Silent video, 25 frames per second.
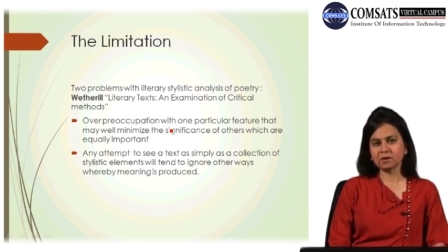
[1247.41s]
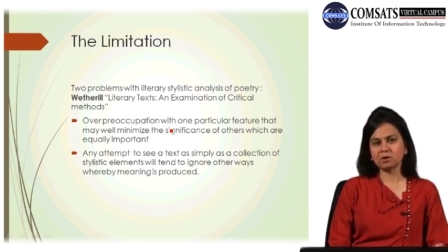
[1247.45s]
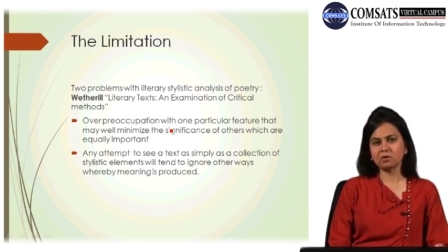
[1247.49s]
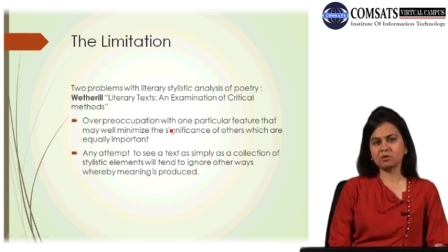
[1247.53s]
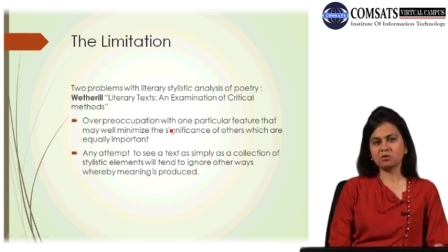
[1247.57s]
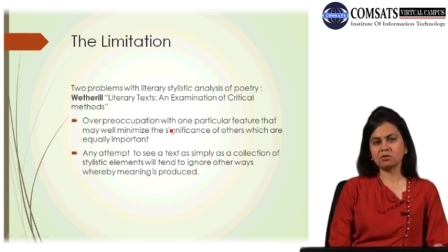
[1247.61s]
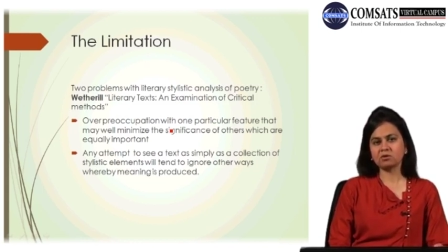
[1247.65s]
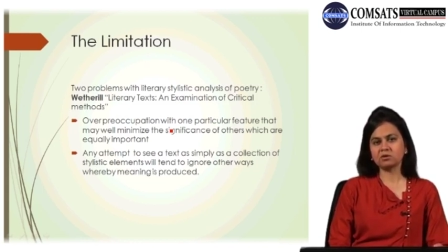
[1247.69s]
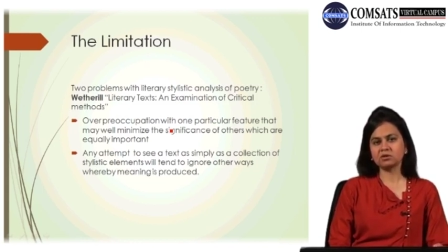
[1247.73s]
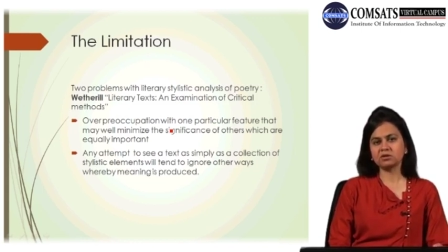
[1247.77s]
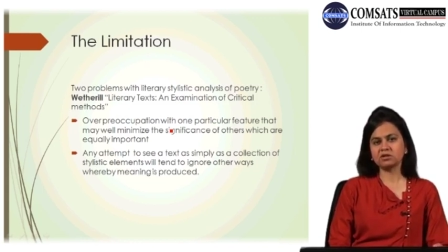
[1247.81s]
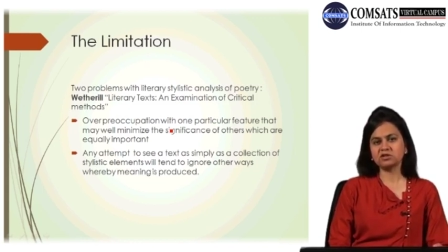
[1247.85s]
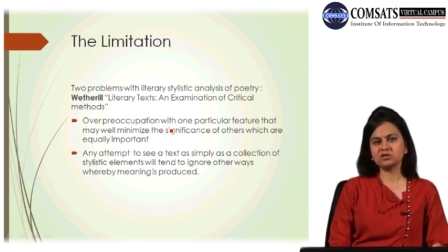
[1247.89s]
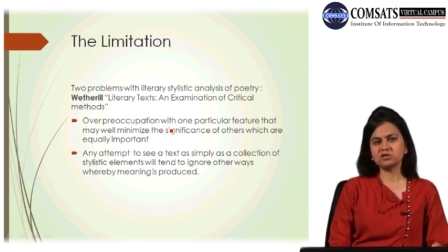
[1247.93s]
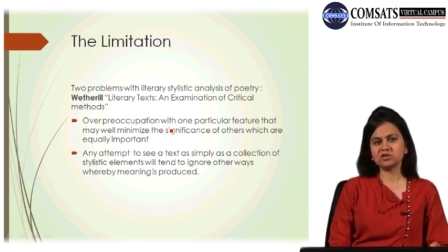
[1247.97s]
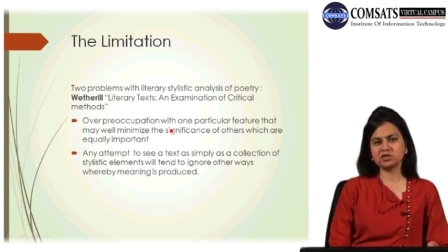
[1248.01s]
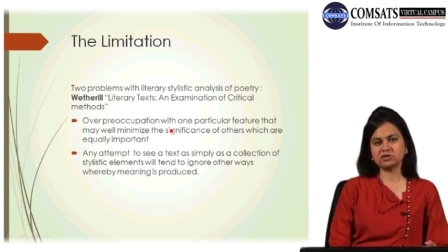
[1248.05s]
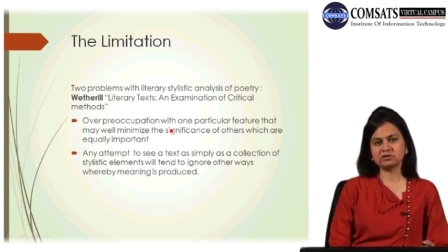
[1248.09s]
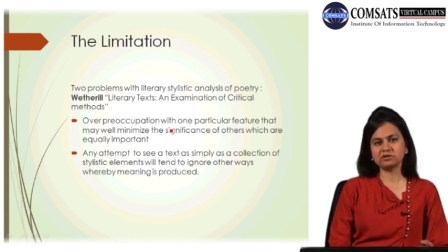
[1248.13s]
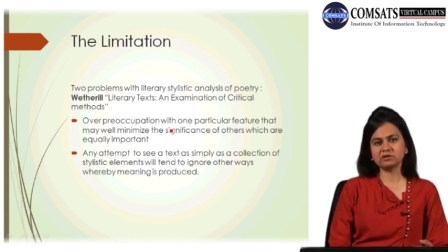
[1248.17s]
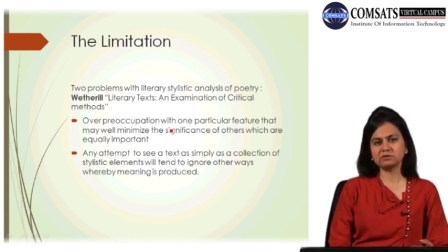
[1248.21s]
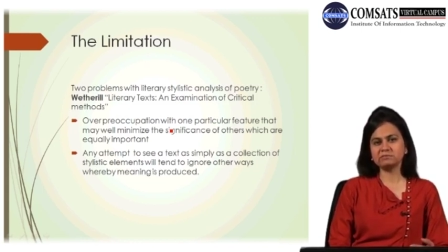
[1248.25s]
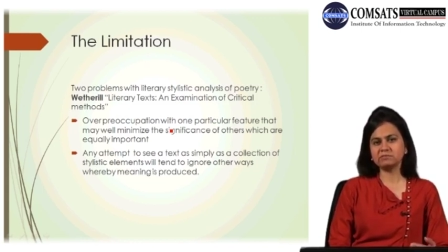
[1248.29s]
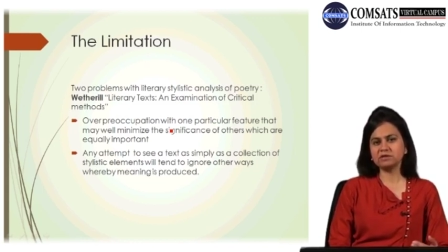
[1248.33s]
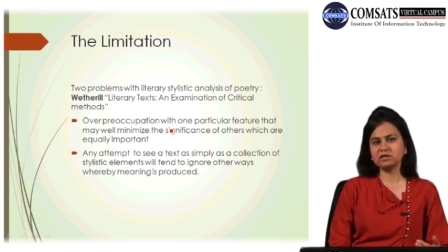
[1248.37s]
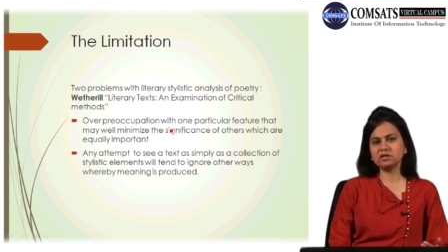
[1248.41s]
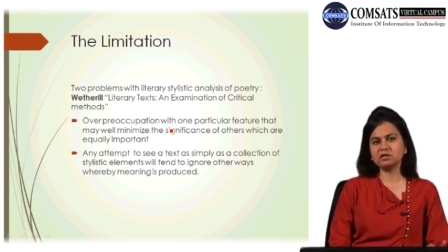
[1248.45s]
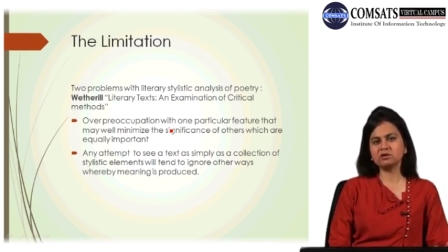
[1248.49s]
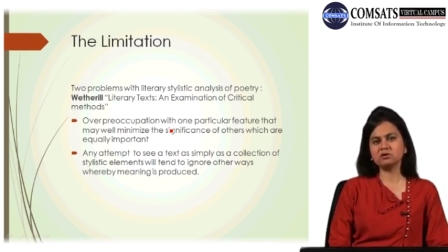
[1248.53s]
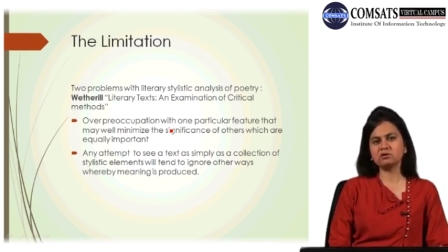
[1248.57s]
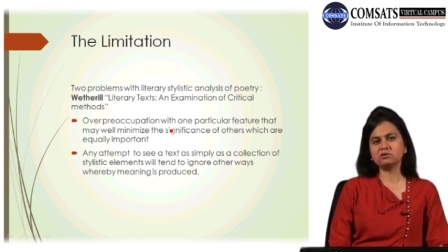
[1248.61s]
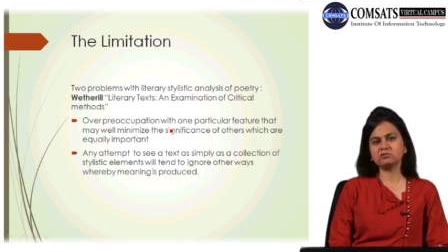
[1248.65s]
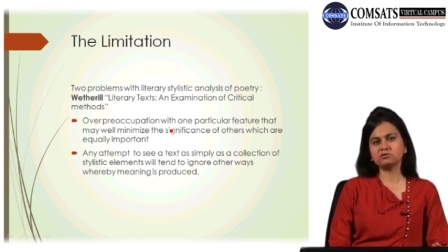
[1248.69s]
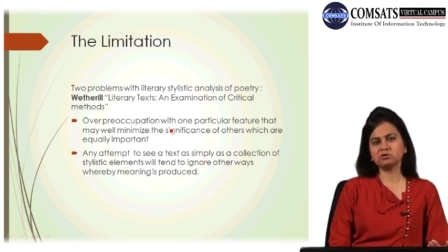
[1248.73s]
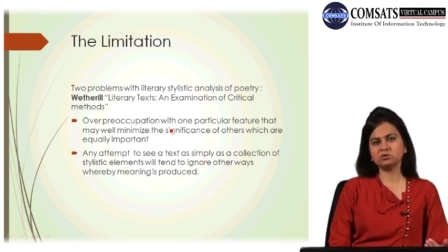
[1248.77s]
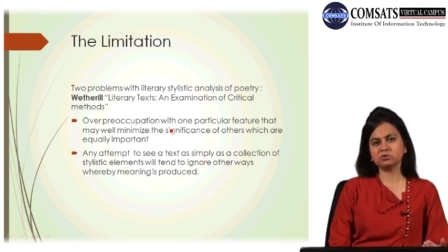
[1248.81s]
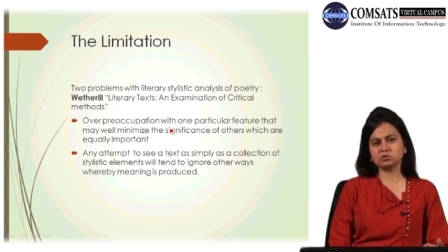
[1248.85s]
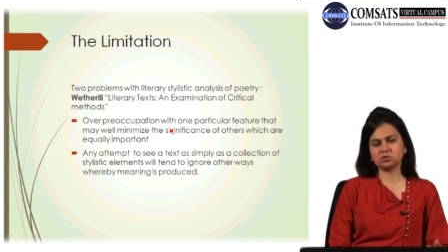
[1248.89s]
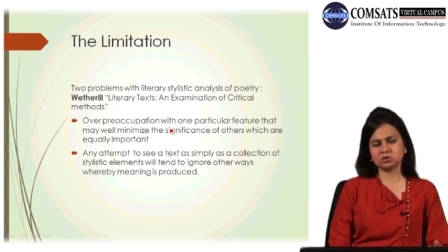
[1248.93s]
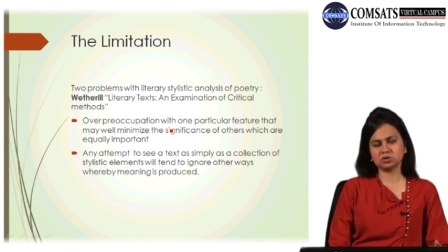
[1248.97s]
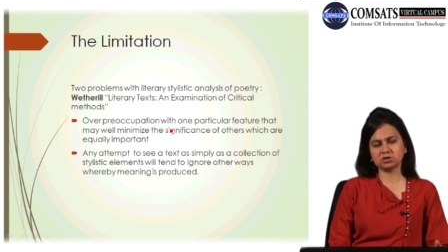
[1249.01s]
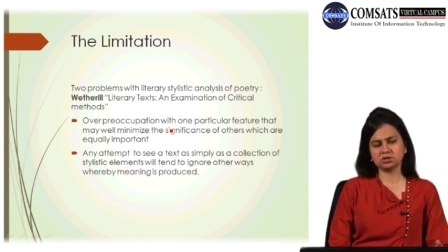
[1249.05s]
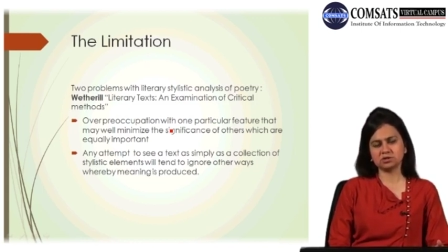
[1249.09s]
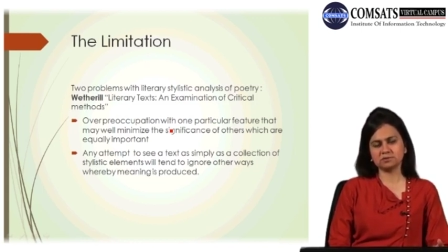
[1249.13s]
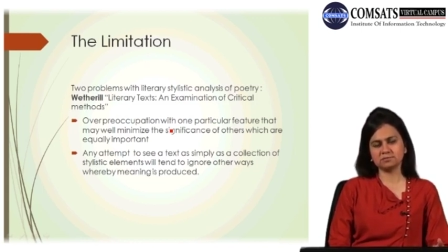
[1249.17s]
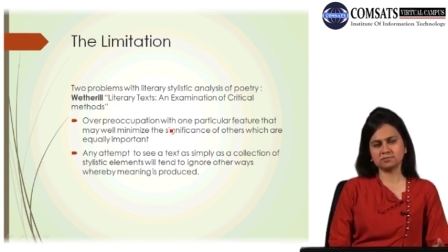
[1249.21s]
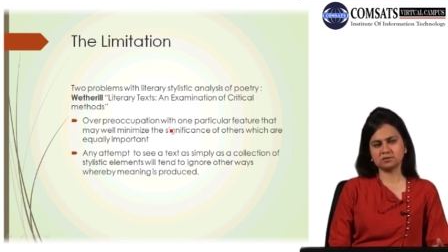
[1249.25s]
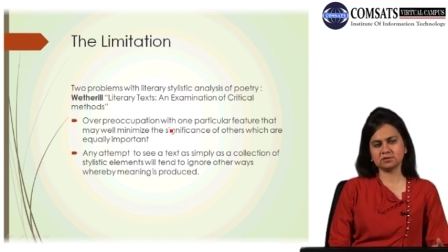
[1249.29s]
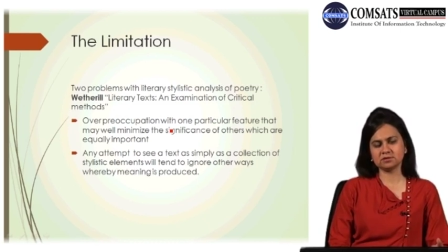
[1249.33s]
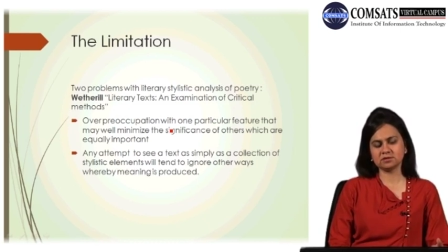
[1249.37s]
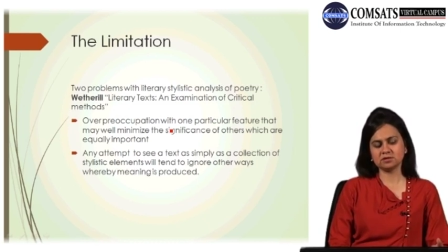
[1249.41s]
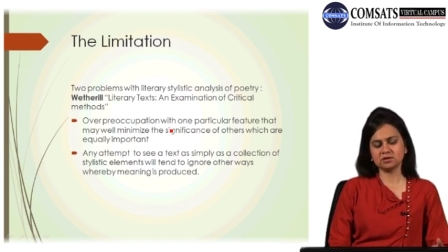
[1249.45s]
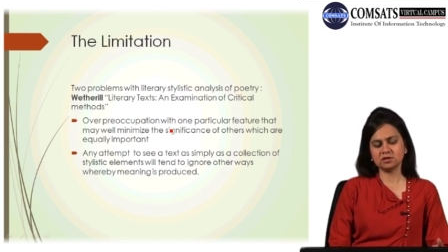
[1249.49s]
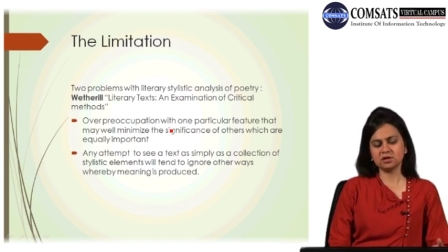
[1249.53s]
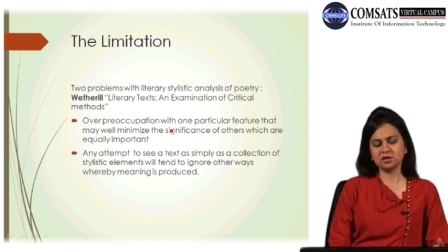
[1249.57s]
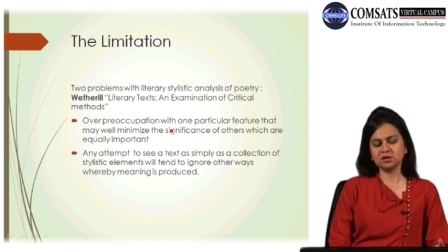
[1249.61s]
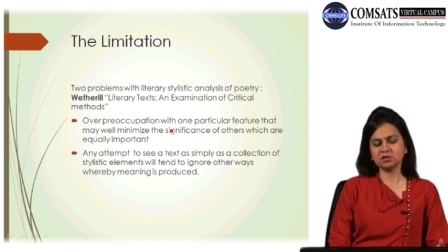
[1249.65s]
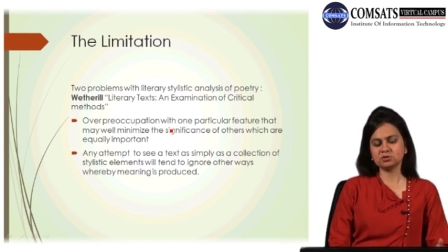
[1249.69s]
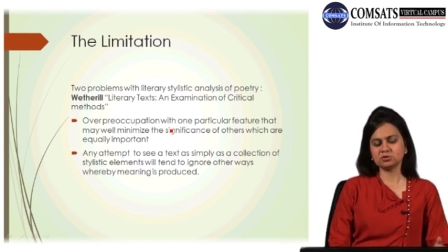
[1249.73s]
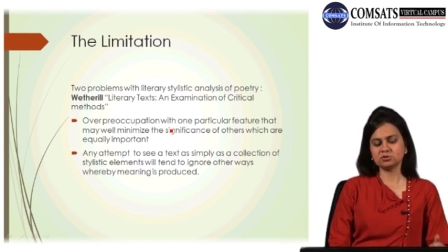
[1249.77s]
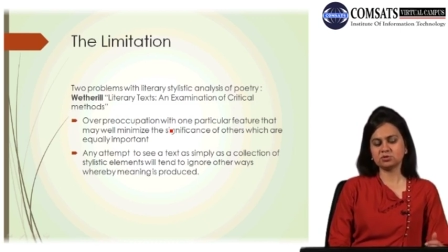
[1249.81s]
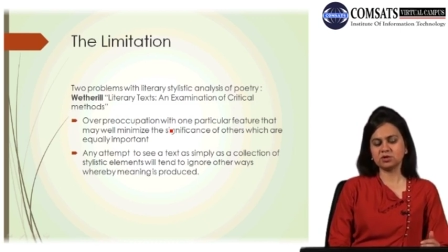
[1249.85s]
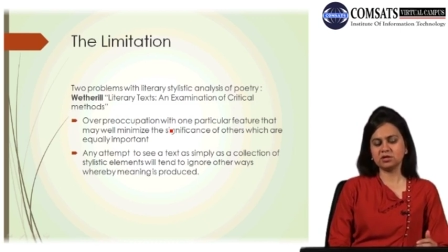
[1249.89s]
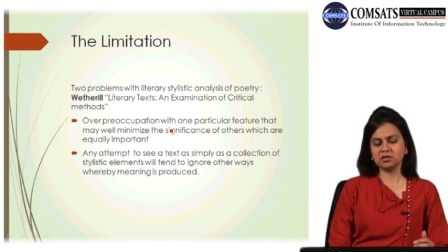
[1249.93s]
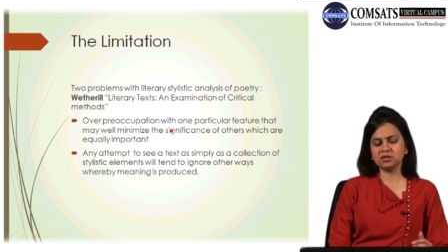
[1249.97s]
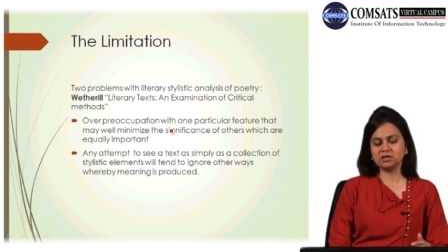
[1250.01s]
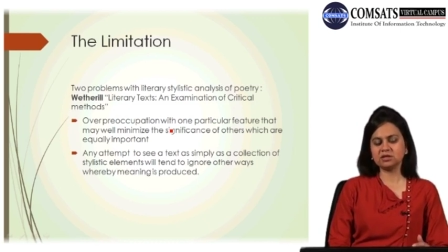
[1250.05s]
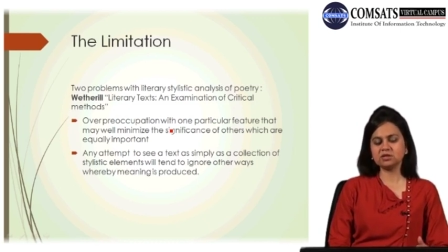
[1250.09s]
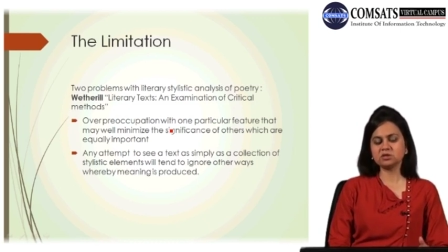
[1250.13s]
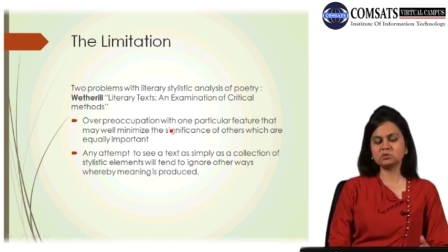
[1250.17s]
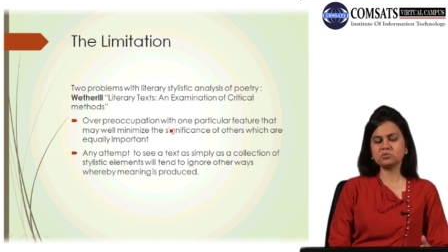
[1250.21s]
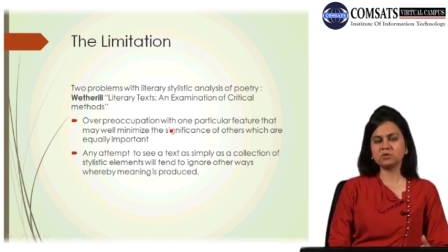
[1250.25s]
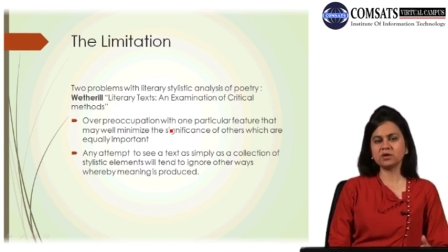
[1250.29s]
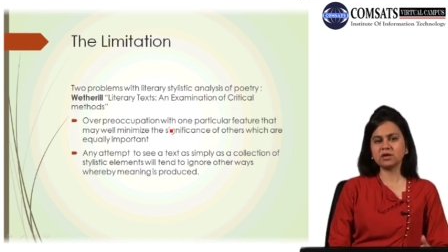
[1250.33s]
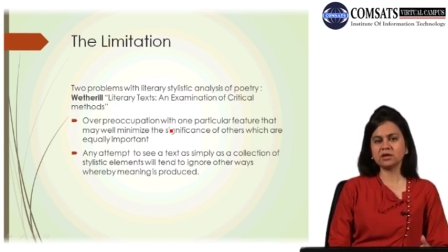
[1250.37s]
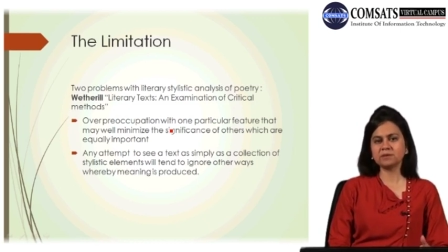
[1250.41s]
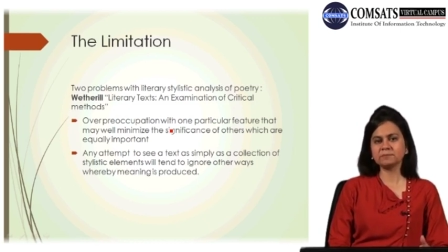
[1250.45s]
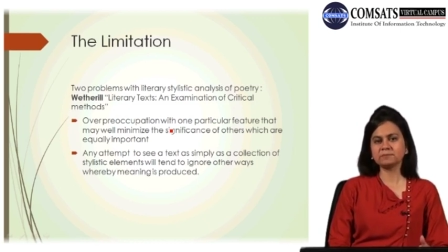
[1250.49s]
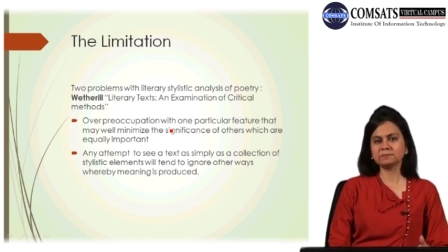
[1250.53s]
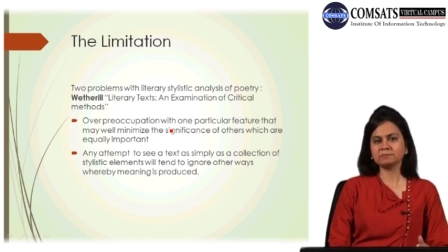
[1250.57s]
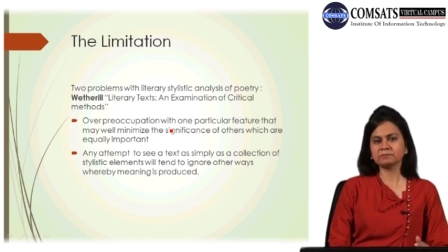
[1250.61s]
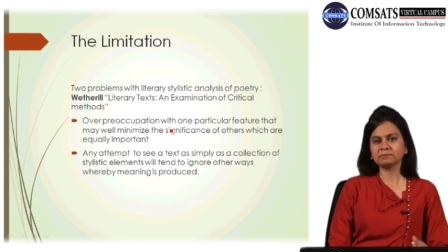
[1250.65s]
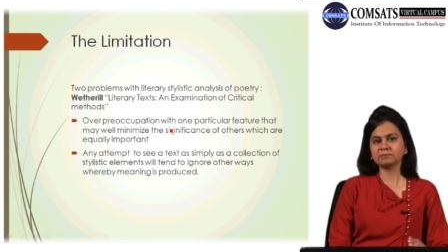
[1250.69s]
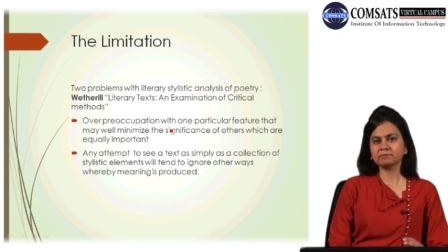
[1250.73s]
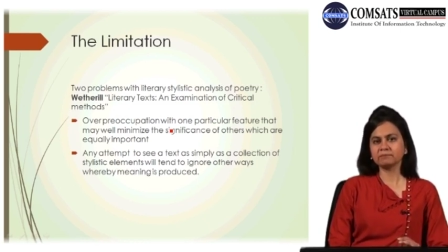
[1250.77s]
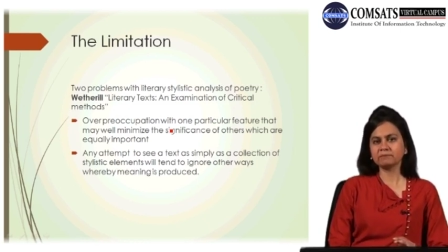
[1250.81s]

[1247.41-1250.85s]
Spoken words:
or the general meaning of those terms. So in this way,